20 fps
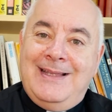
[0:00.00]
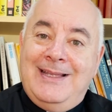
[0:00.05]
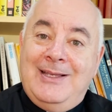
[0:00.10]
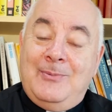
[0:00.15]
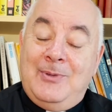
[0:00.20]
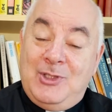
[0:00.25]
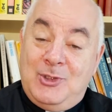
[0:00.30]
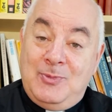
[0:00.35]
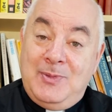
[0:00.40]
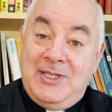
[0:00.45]

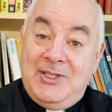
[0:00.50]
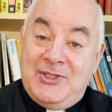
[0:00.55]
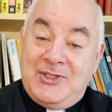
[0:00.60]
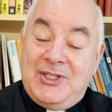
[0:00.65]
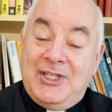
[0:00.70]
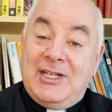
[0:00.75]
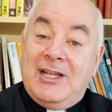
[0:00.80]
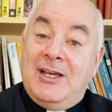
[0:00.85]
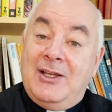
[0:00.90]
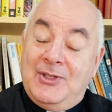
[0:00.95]
which means
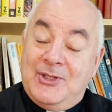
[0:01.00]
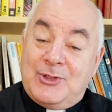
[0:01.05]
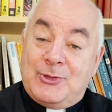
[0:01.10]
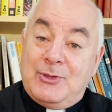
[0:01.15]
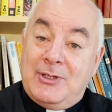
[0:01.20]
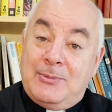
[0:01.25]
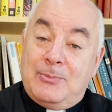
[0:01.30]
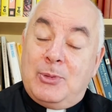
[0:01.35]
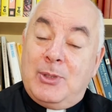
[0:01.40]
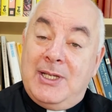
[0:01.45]
that
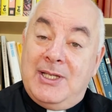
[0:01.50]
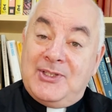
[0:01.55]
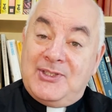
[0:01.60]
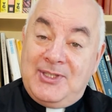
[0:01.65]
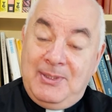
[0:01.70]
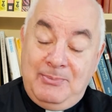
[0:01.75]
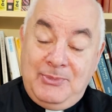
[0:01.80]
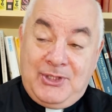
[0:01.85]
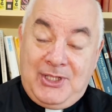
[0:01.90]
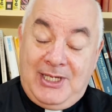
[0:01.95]
answering prayer
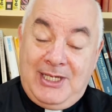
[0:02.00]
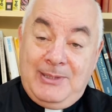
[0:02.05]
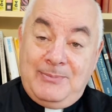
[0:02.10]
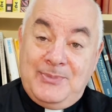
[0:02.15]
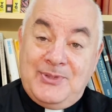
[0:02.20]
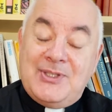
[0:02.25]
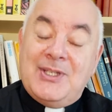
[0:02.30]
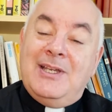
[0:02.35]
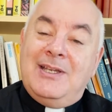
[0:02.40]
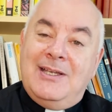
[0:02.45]

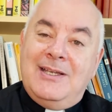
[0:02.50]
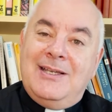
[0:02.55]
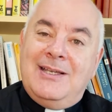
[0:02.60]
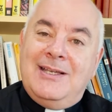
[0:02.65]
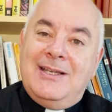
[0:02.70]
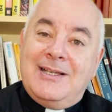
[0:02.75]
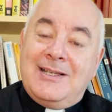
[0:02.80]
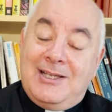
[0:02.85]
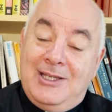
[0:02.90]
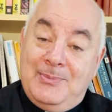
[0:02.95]
sometimes
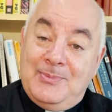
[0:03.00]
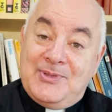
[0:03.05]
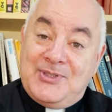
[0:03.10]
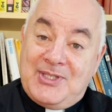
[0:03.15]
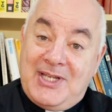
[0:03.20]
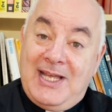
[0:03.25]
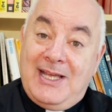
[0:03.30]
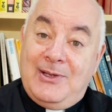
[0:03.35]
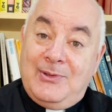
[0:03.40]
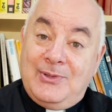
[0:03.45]
comes
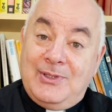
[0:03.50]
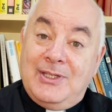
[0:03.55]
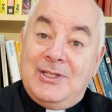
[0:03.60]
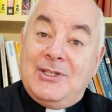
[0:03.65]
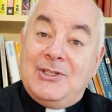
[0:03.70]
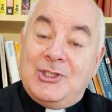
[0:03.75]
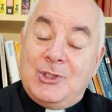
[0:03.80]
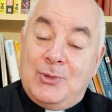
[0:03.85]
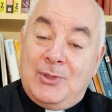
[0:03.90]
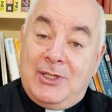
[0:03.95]
down
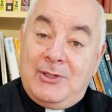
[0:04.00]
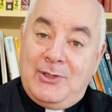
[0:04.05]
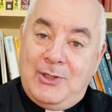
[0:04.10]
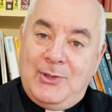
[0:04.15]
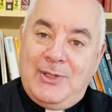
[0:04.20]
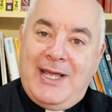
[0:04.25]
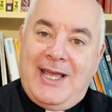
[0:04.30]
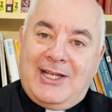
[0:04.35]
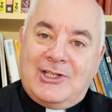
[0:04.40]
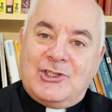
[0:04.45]
to our
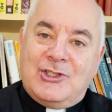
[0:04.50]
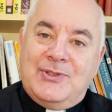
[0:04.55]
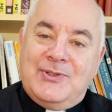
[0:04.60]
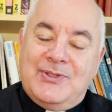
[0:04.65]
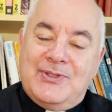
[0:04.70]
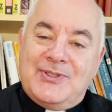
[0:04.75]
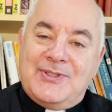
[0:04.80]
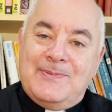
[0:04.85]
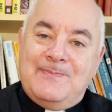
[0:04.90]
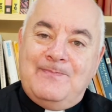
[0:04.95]
own
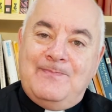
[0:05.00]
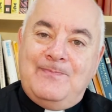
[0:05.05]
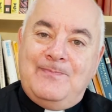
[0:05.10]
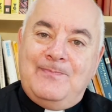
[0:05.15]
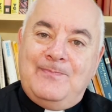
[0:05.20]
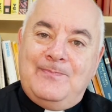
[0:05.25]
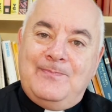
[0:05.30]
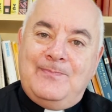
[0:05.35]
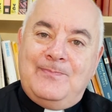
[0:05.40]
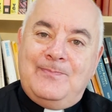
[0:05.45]
actions.
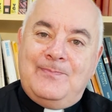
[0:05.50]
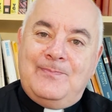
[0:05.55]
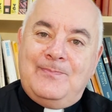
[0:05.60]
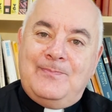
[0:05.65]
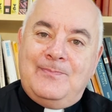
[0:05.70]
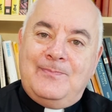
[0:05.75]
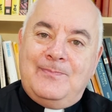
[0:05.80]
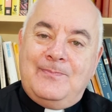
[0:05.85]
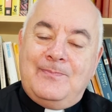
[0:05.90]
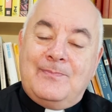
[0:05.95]

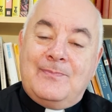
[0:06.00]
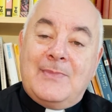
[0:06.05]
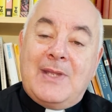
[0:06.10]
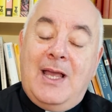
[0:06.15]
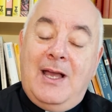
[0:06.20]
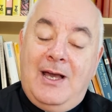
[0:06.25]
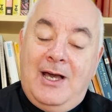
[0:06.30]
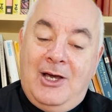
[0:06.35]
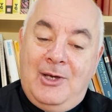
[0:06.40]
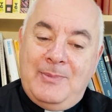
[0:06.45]

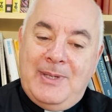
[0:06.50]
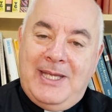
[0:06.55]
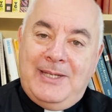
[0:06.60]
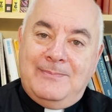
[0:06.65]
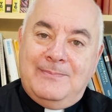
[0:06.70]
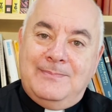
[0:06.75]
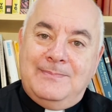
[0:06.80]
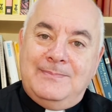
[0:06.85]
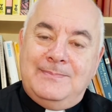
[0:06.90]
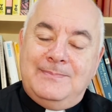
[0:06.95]
Amen.